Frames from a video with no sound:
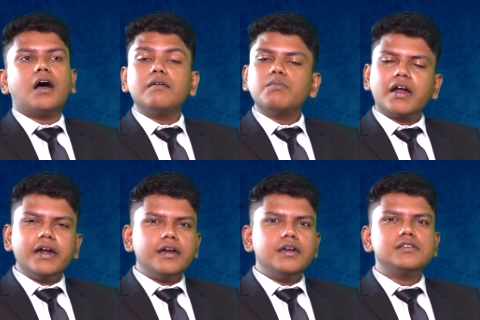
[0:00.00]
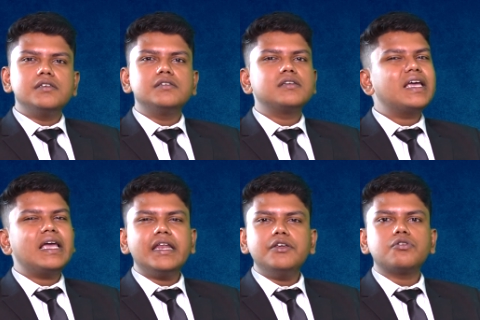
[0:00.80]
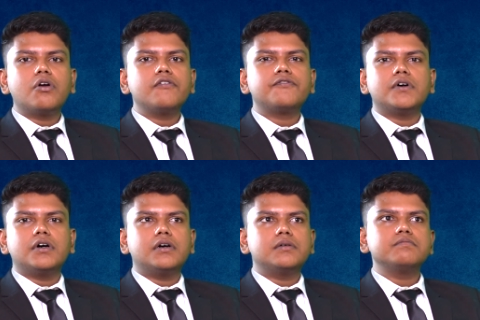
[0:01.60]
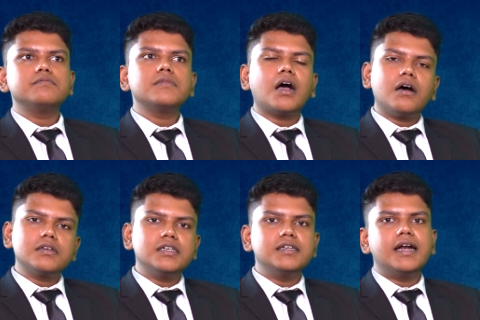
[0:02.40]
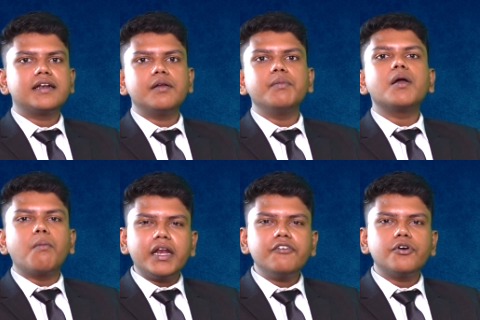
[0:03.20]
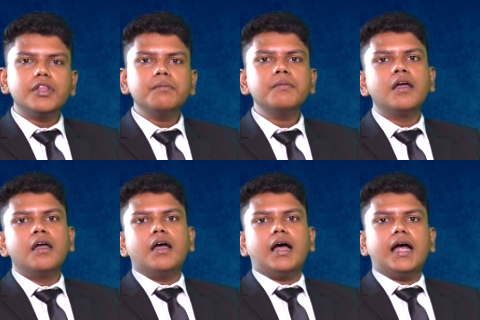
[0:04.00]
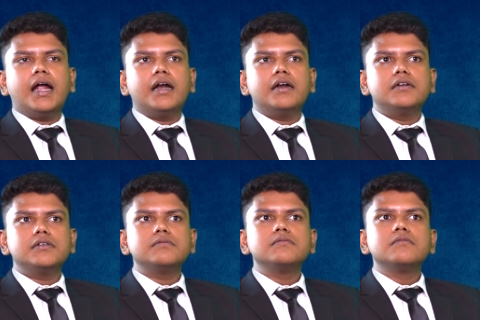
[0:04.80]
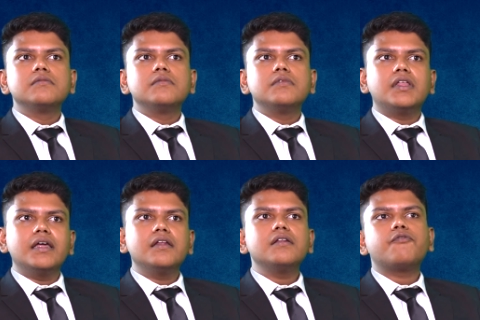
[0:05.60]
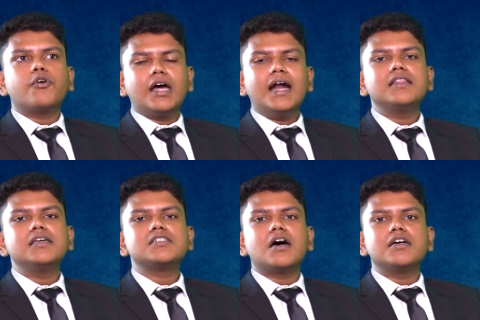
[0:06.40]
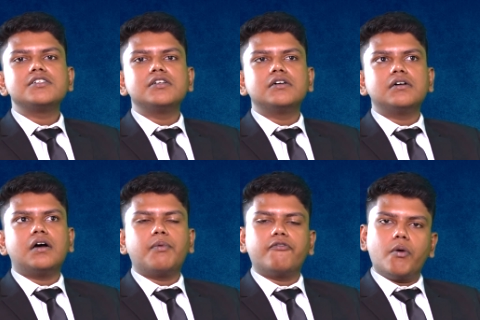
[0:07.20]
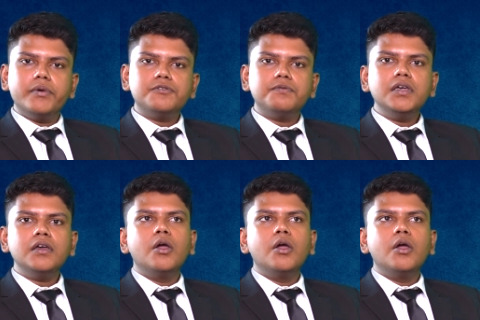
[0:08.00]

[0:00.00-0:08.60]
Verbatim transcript: market indices any sort of uh, asset that can make money for them and then for that they charged uh, a performance fee